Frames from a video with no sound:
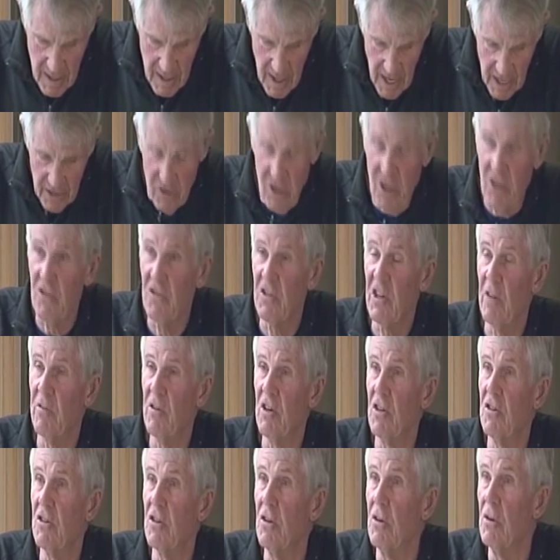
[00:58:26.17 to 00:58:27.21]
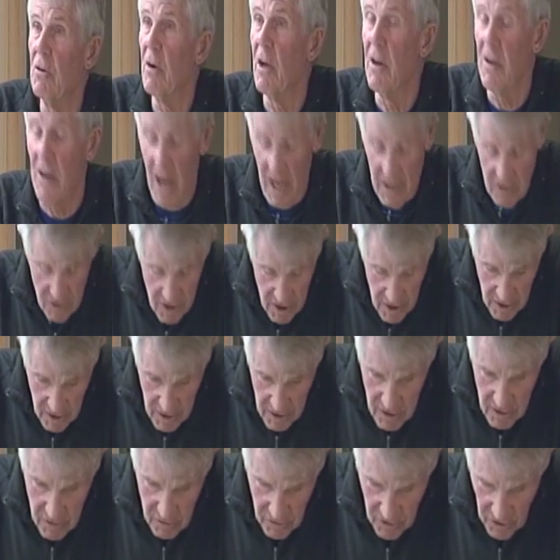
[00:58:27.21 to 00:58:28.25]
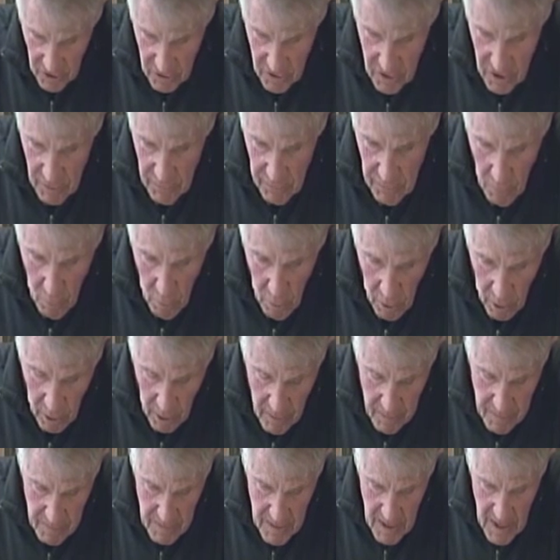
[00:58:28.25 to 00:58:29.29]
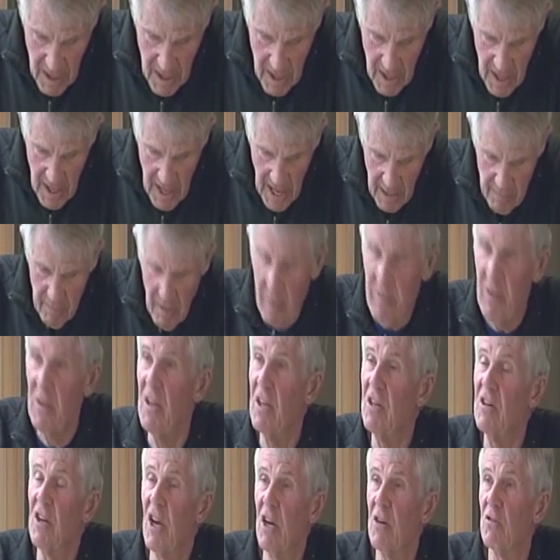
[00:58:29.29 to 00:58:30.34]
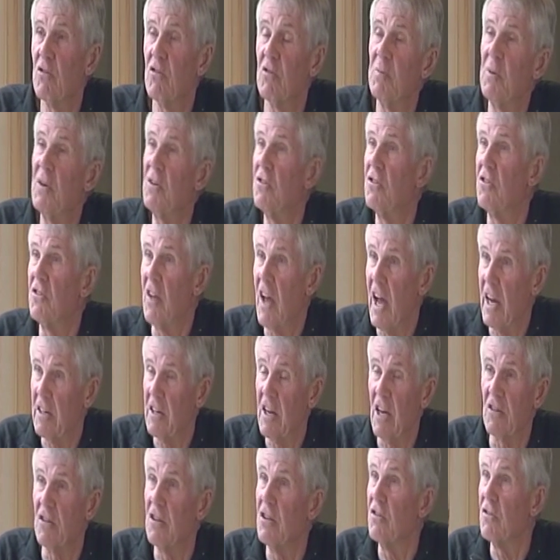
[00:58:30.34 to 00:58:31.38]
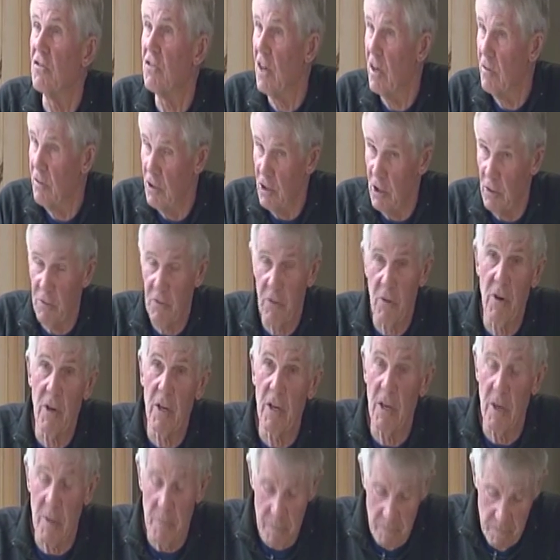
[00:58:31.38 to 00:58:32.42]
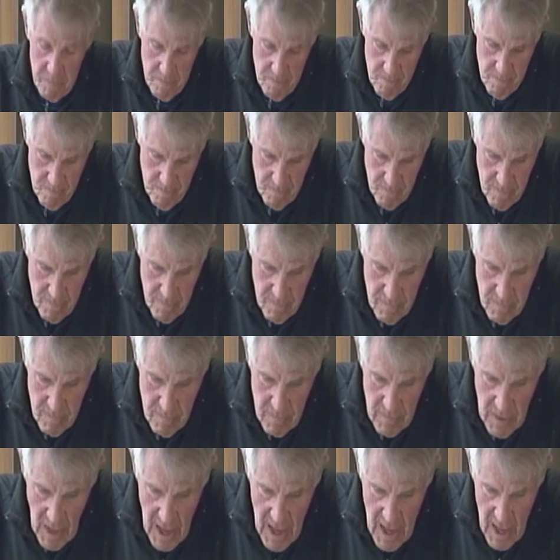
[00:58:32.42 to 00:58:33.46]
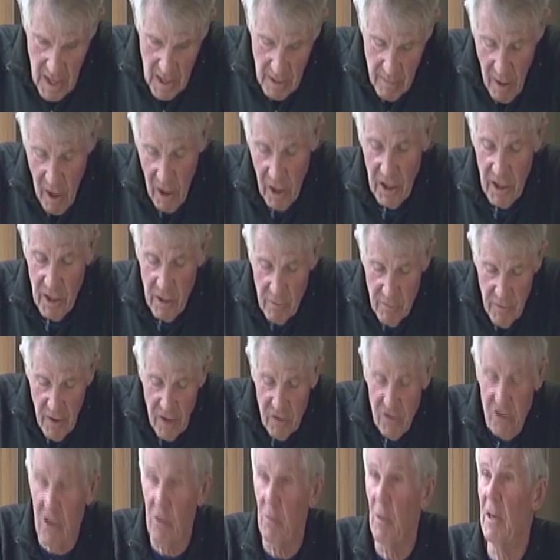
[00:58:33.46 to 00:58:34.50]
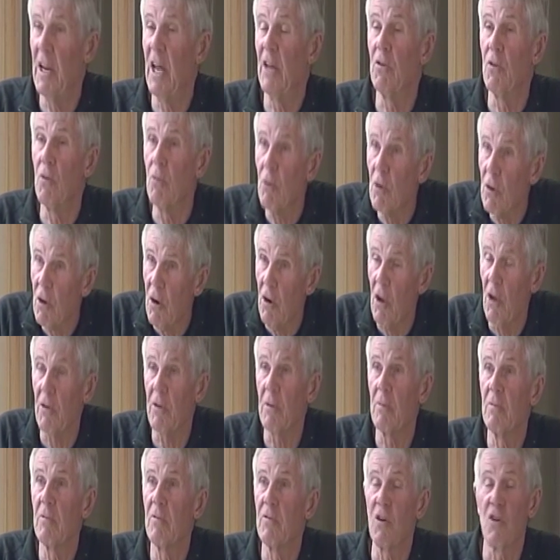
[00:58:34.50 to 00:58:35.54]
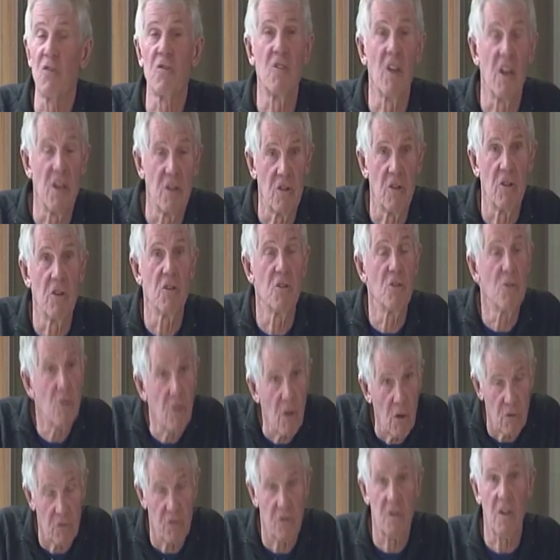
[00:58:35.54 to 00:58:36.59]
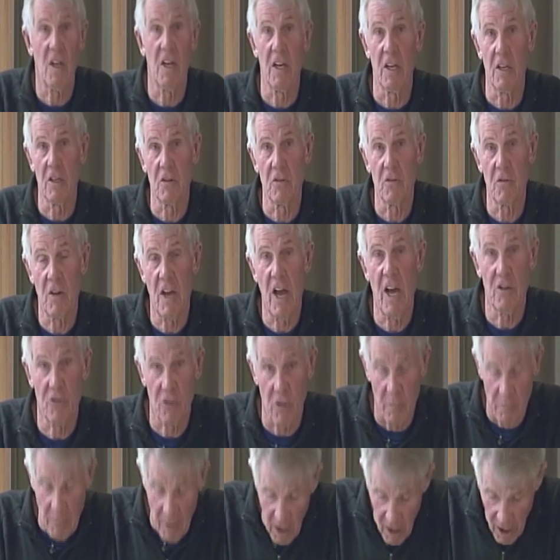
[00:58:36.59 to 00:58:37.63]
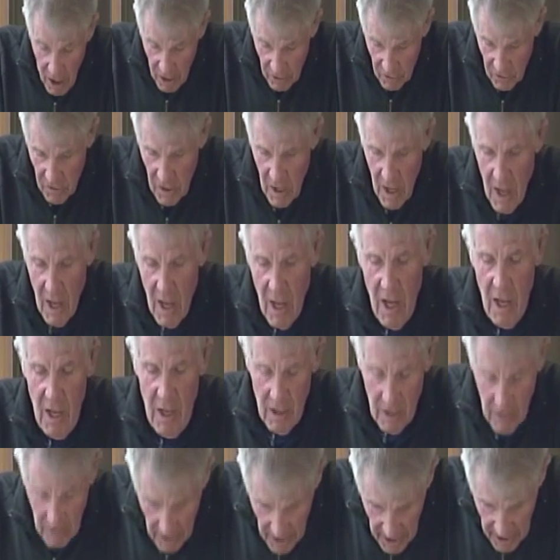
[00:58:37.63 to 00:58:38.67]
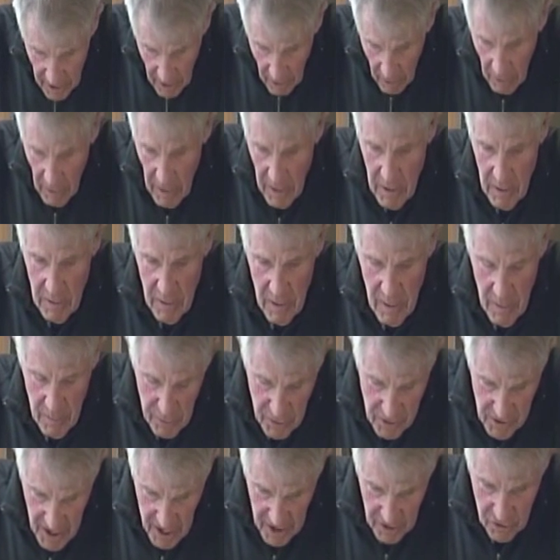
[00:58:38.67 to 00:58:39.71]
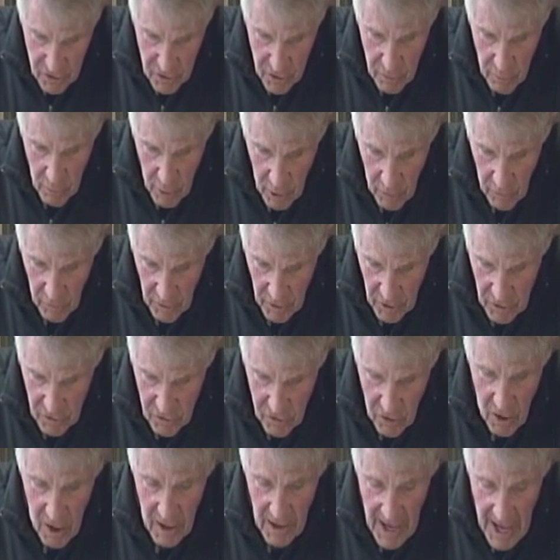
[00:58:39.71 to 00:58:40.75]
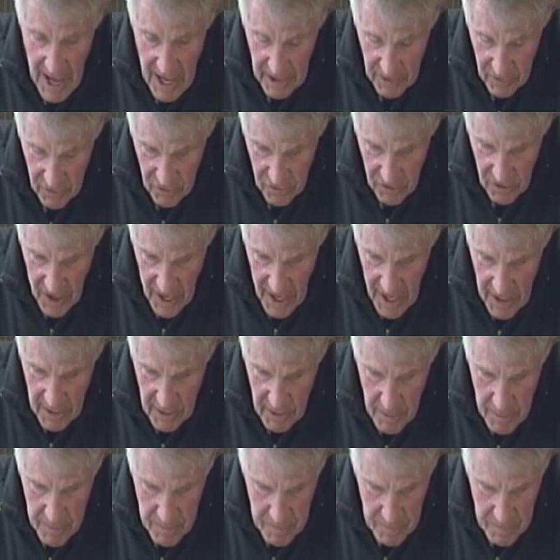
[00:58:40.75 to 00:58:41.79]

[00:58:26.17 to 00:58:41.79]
1872 and 1964, and maybe the Endangered Species Act 1973. An American invention, we led the world, first nation to do those things, national parks, legal protection of wilderness, draw a line in the sand.